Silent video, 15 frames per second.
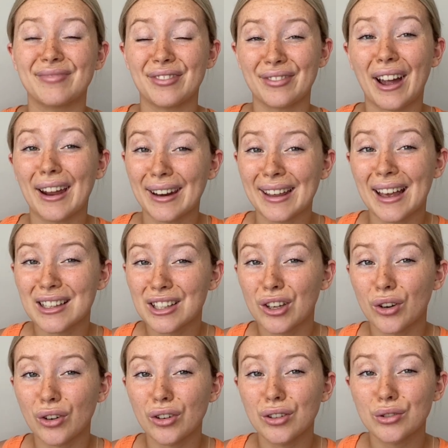finally getting
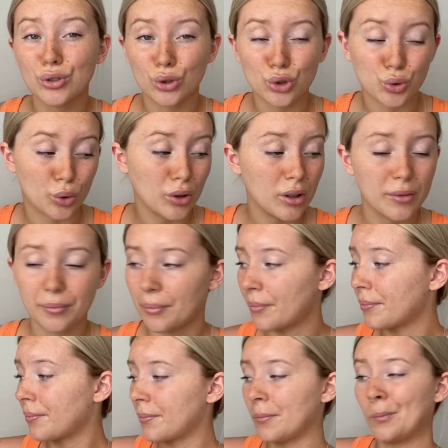good. Touch wood.
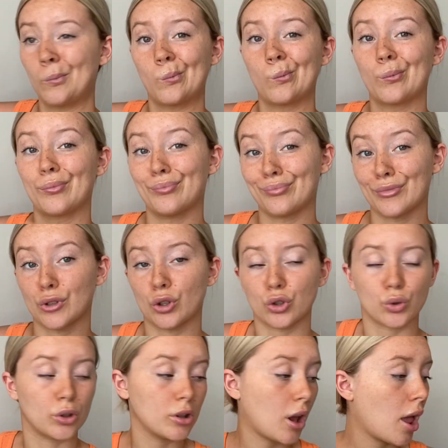Touch
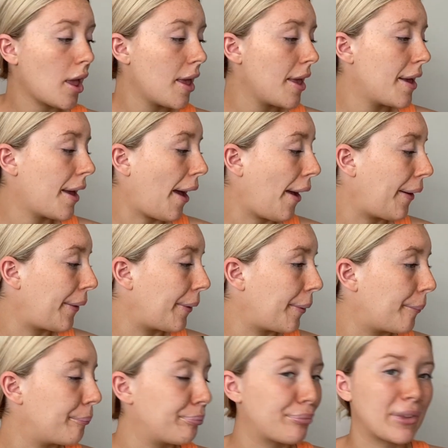wood.
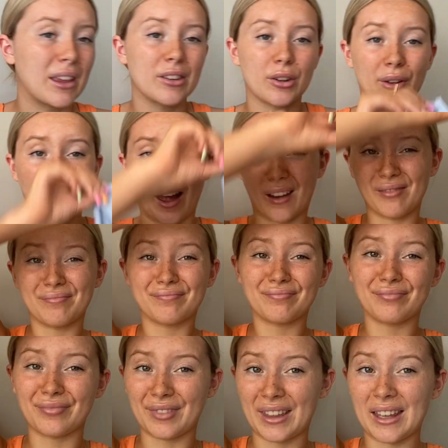Um, so yeah,
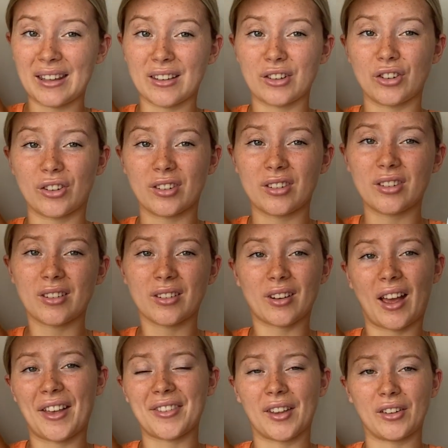these are just
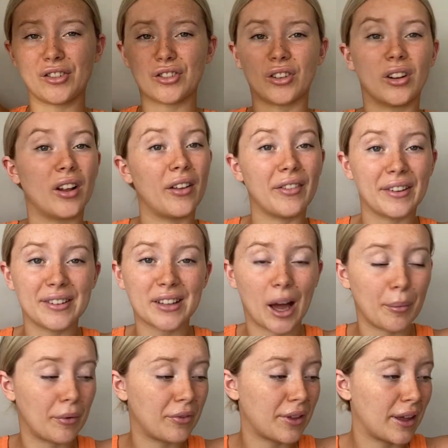essential at this time
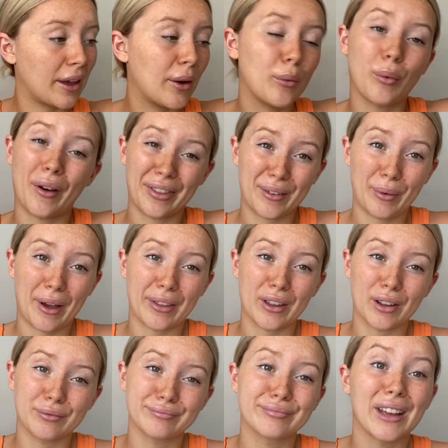of the year when the weather
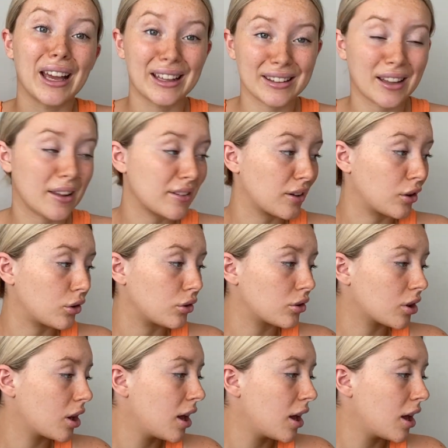is getting good.